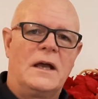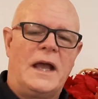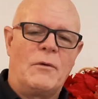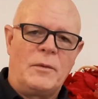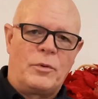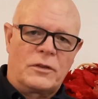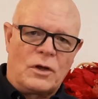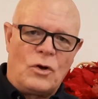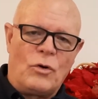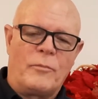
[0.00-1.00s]
and we put the
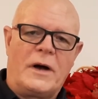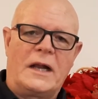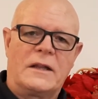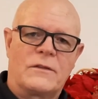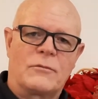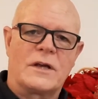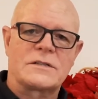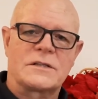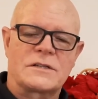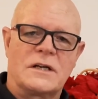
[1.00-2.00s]
whole body of the rest of
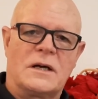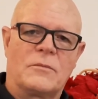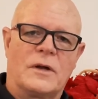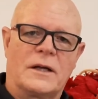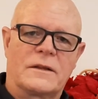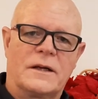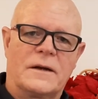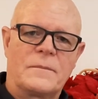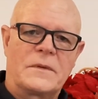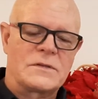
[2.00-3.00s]
the psalm right there.